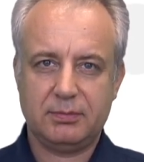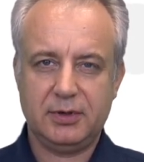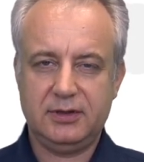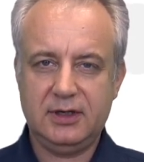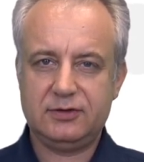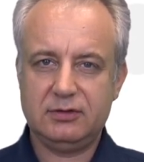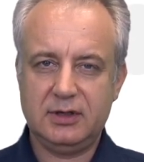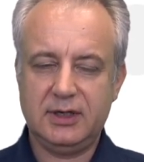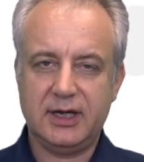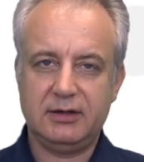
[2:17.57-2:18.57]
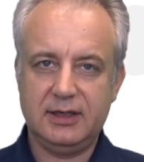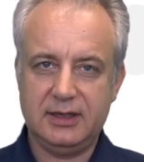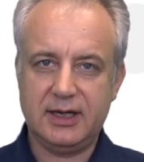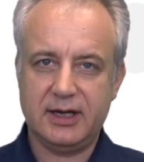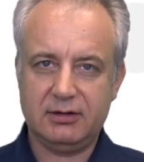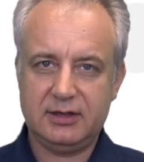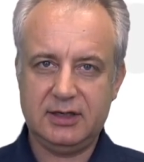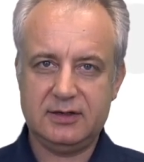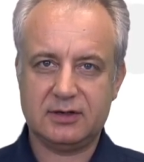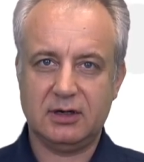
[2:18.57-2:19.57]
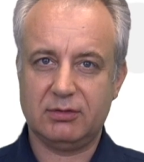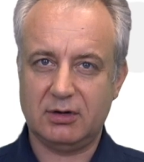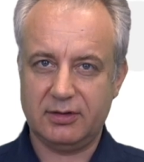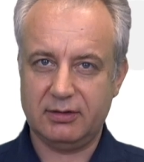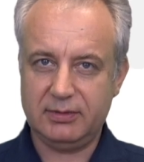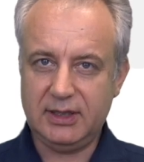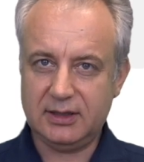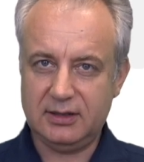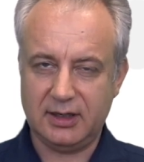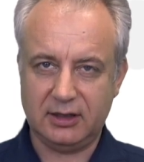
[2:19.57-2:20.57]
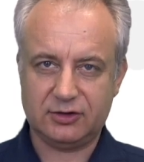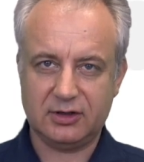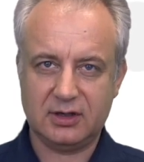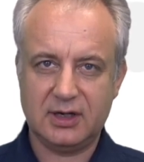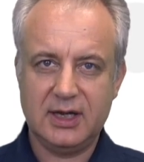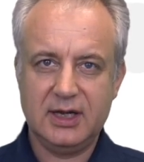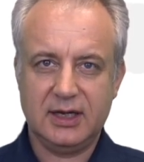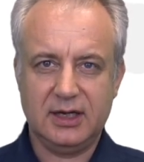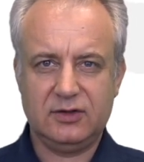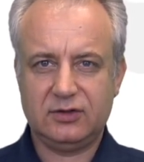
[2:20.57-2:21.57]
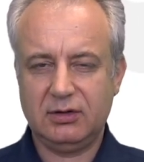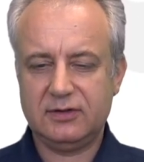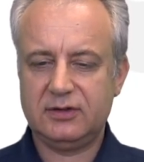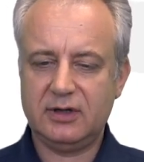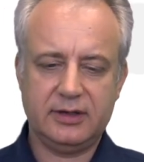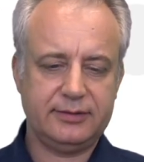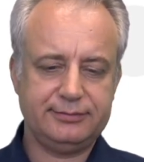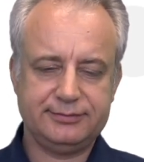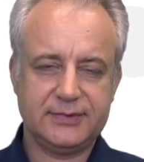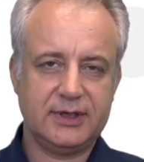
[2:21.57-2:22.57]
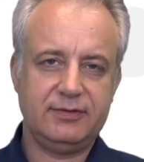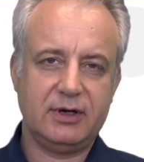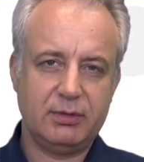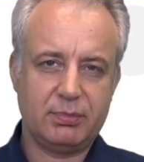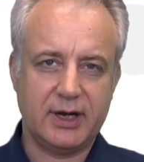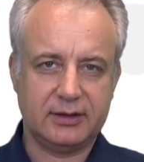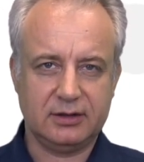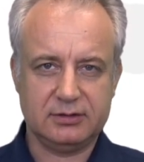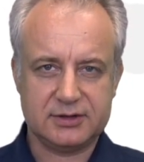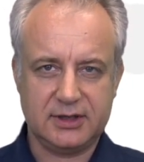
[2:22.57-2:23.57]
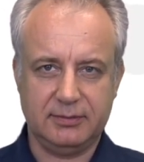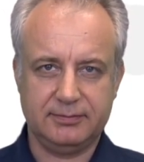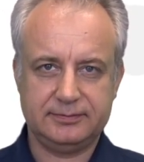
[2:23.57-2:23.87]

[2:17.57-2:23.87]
But these nonlinearities are rather weak in nature, and so it's not a very practical scheme.